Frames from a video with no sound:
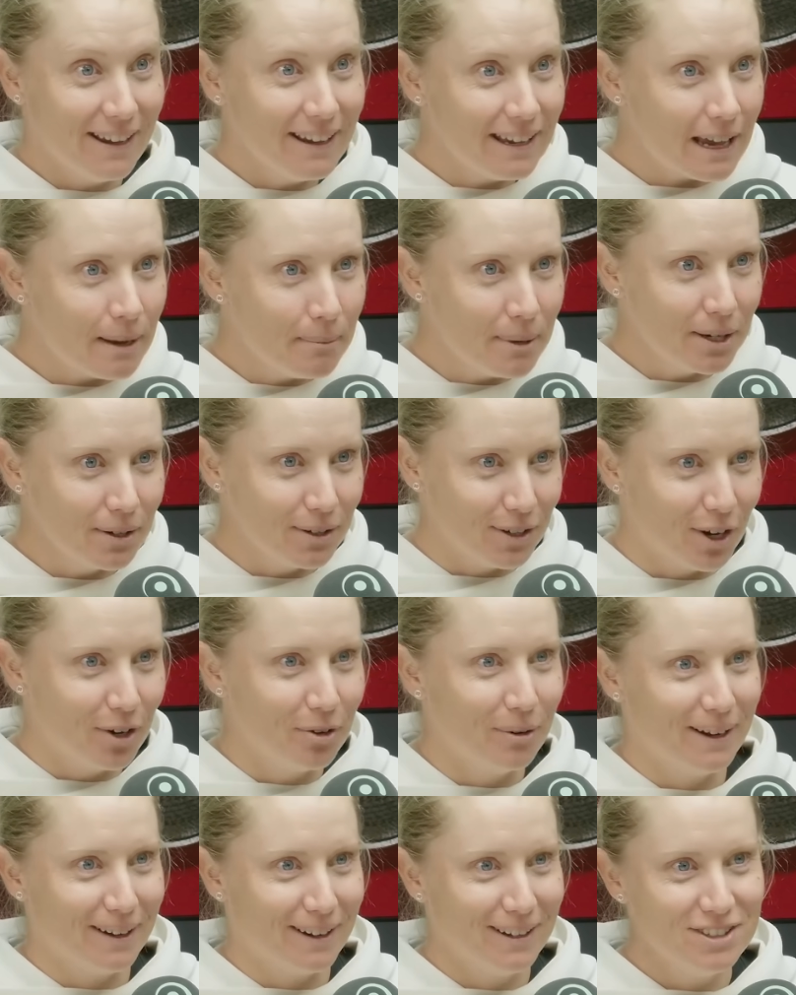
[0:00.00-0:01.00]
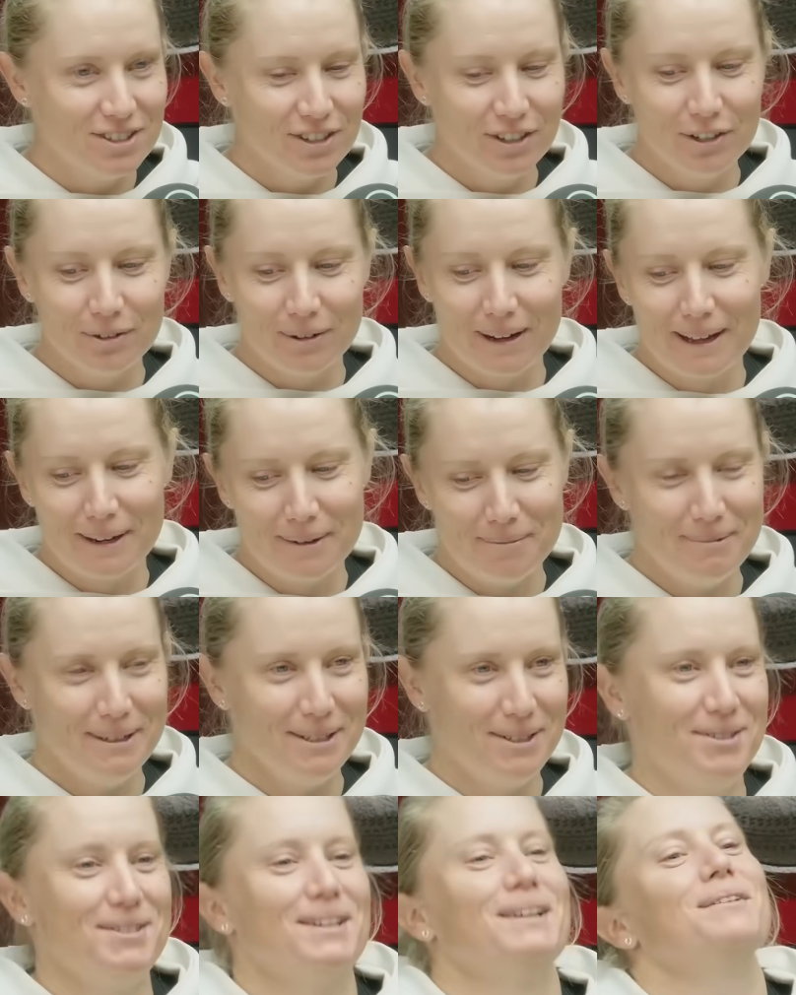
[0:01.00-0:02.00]
They came out of nowhere. I turned around and
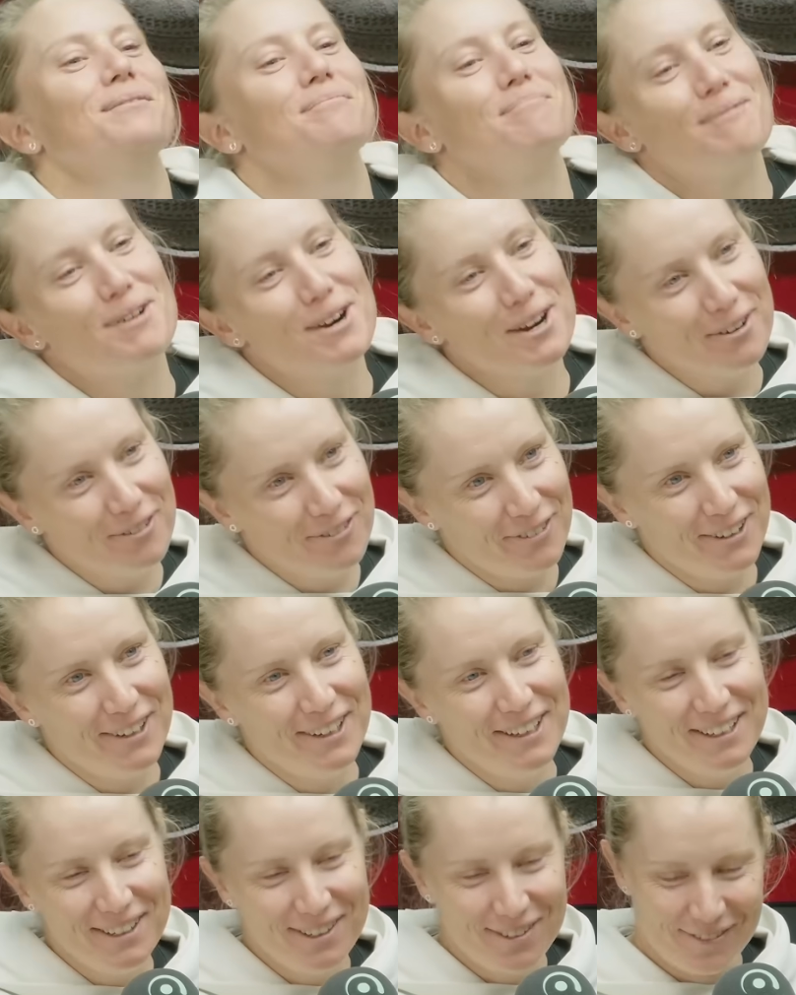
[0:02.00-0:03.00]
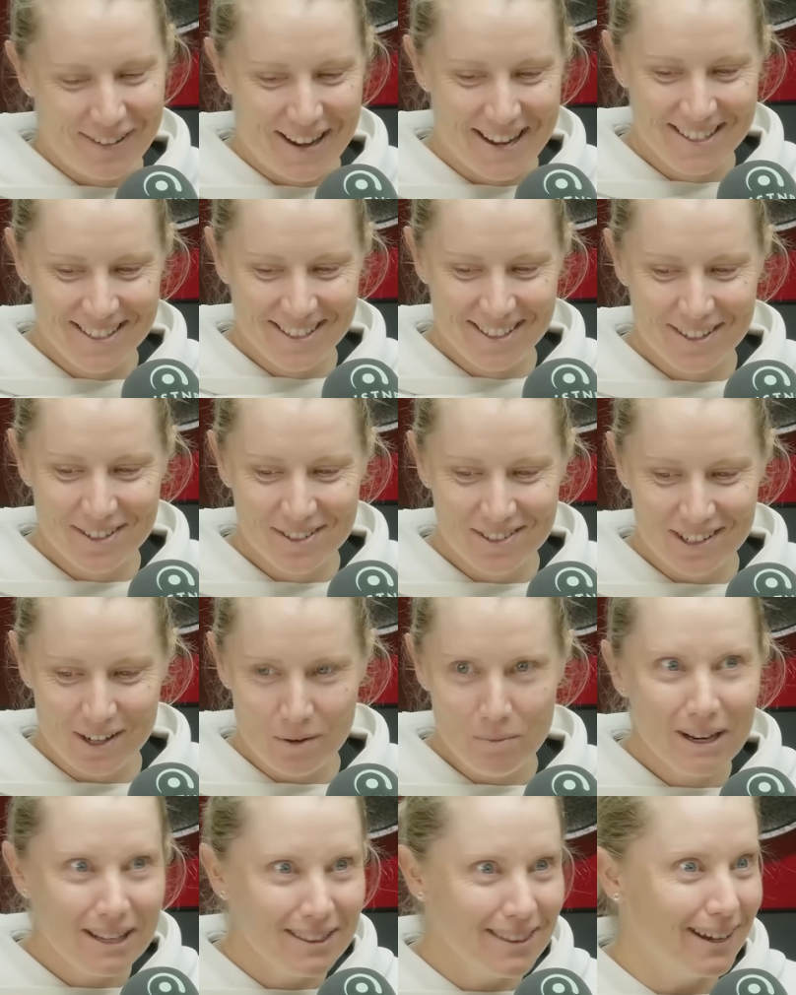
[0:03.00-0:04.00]
just had a microphone in his face, and I was
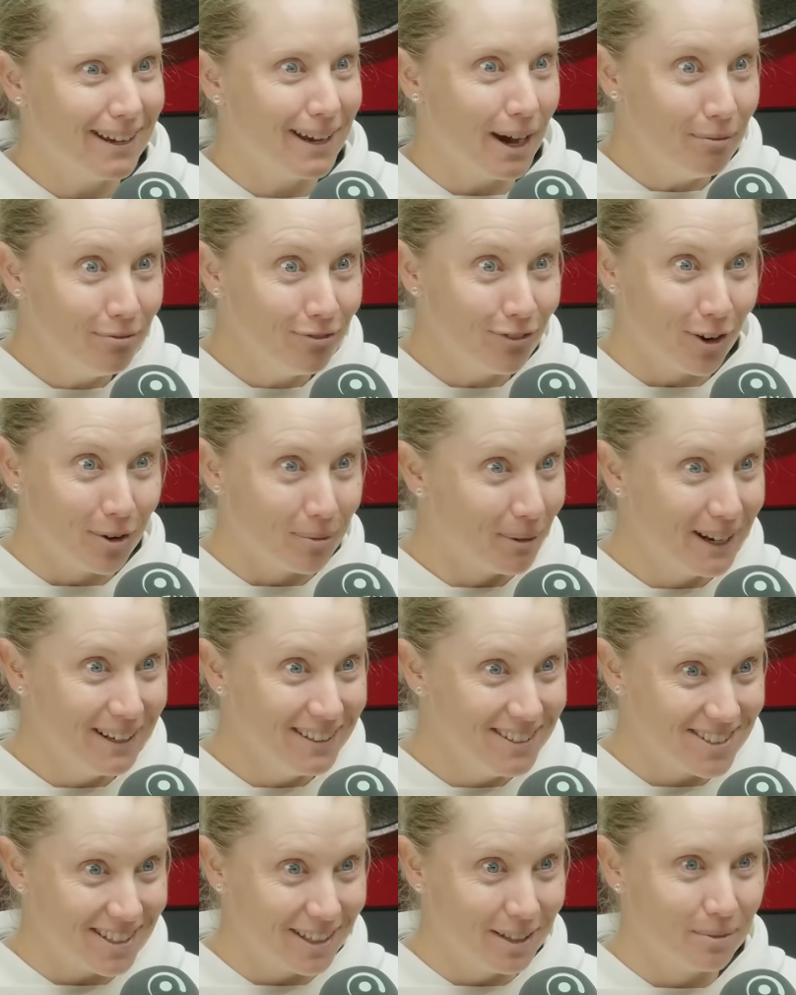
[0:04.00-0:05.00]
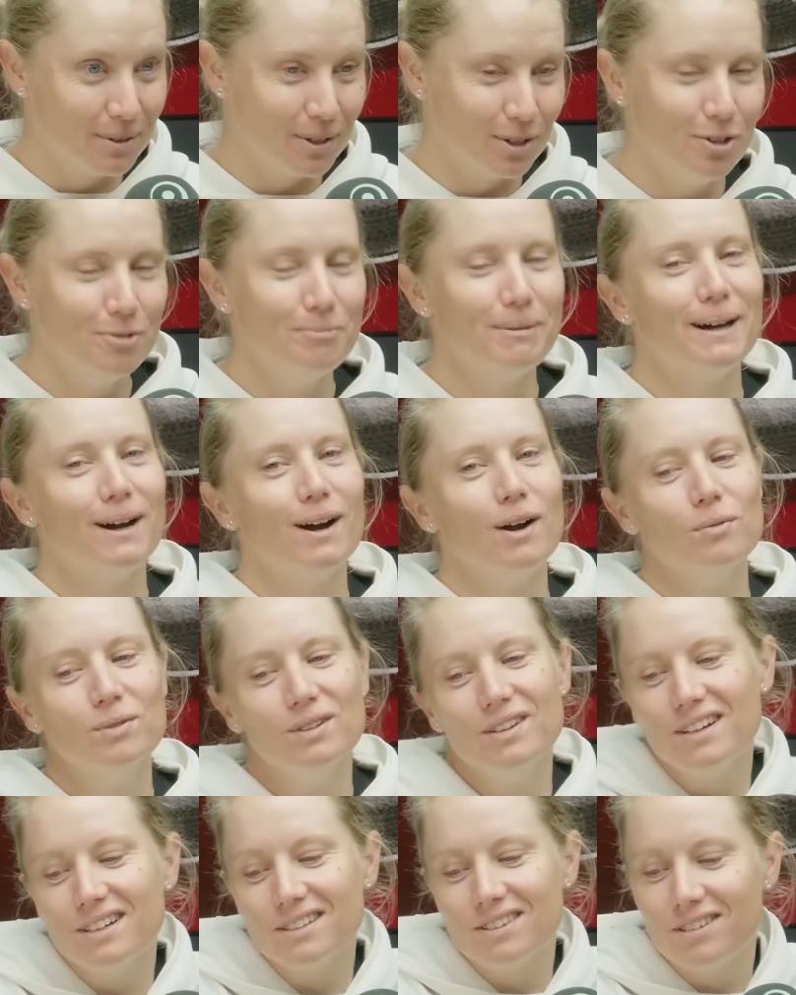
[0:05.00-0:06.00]
like, where did they come from? I didn't see them at all, but I
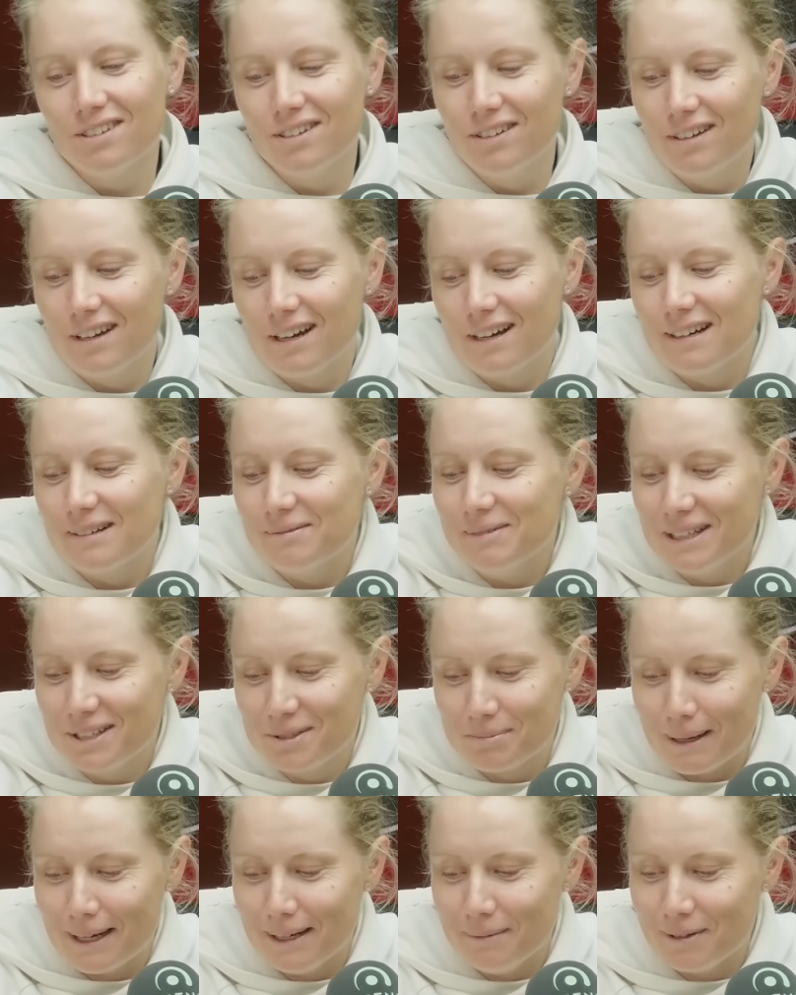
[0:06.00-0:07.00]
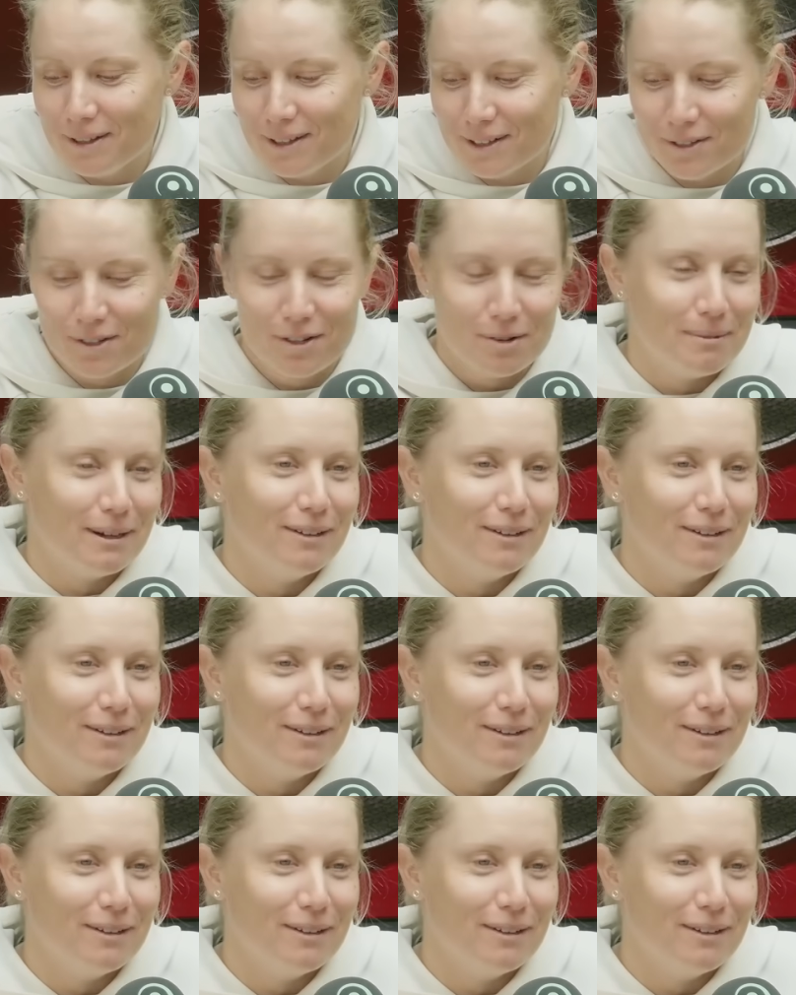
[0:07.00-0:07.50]
would like to explain the look on